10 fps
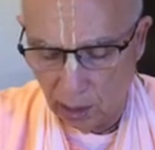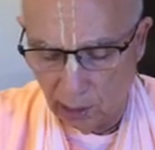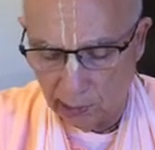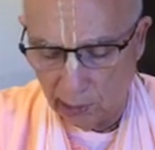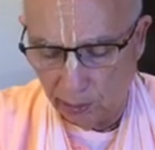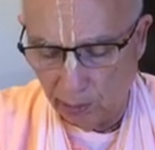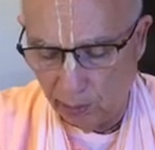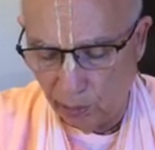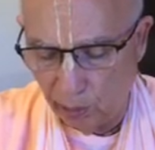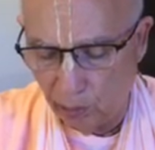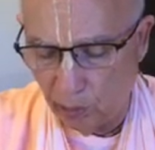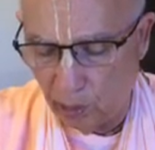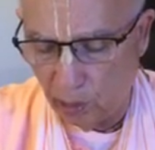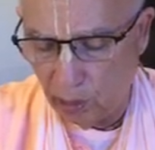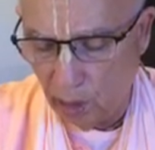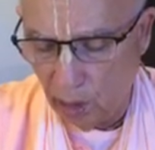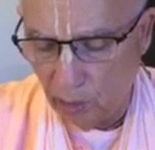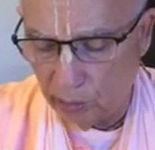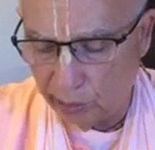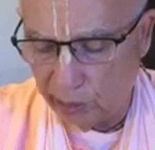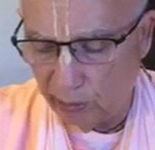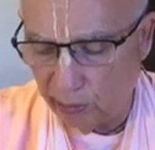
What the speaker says: Thus the people of the world receive